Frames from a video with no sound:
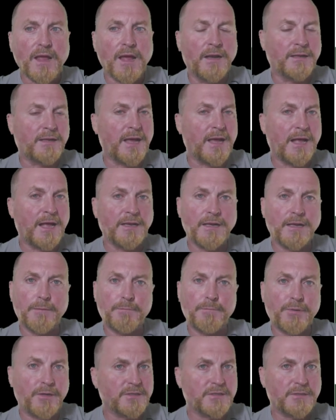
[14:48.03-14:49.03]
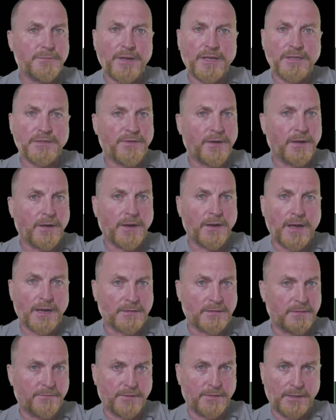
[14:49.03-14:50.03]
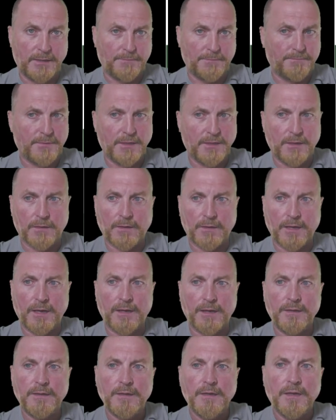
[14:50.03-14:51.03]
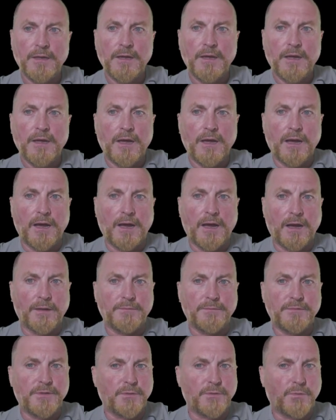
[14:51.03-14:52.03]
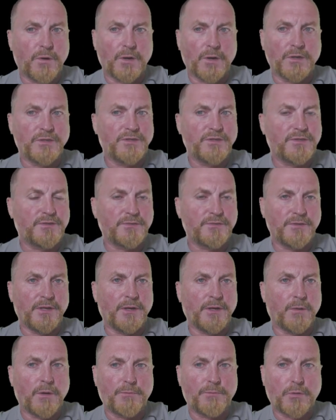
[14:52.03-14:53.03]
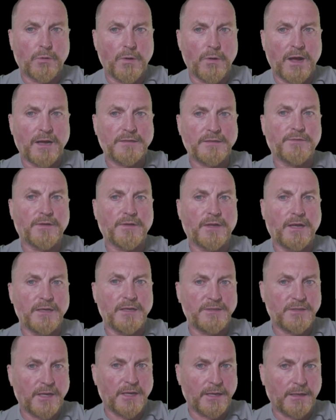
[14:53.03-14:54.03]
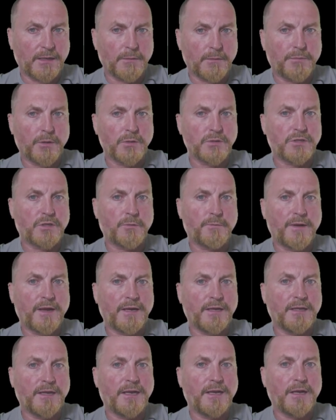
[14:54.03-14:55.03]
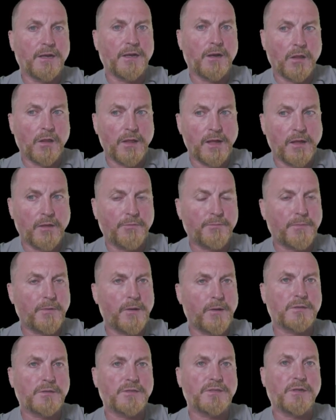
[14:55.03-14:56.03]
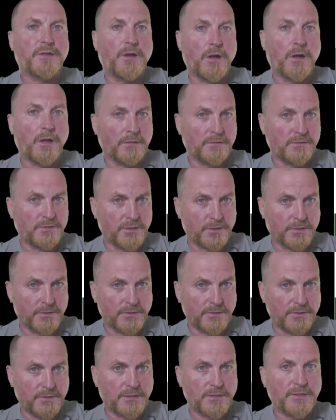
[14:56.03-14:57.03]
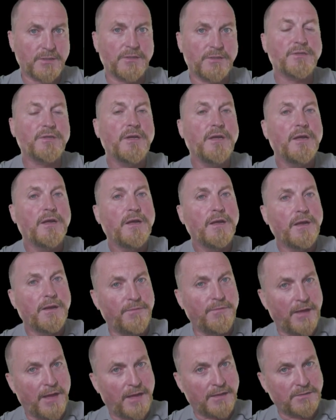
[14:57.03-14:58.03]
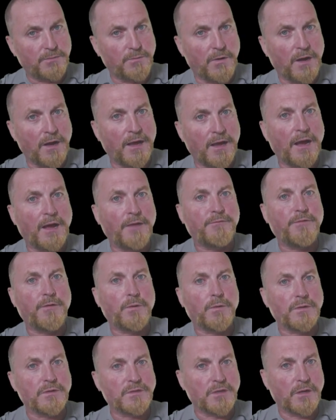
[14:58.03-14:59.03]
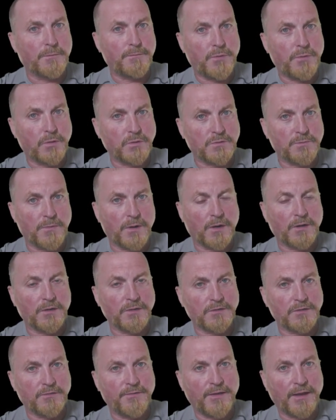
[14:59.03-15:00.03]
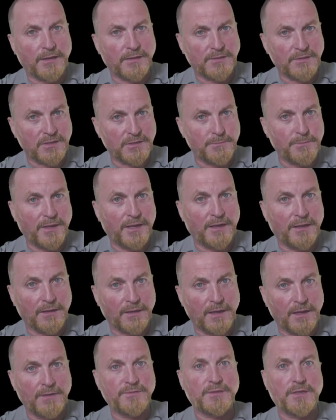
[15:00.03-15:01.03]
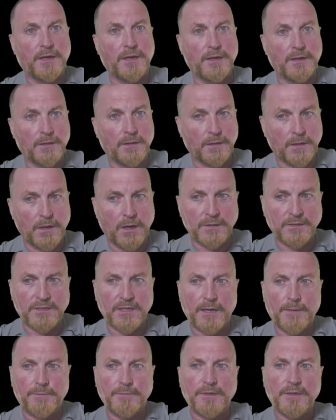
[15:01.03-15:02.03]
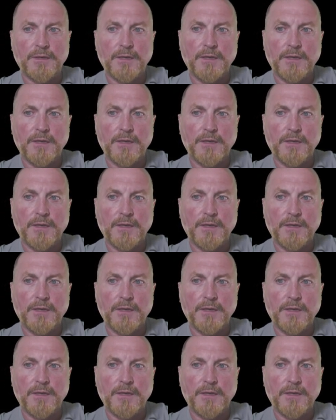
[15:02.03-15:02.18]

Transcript: And Canada participates very actively, okay, towards a proactive life cycle approach to regulating all health products in all jurisdictions, and that's why I focus on post-market surveillance as being a life cycle concept.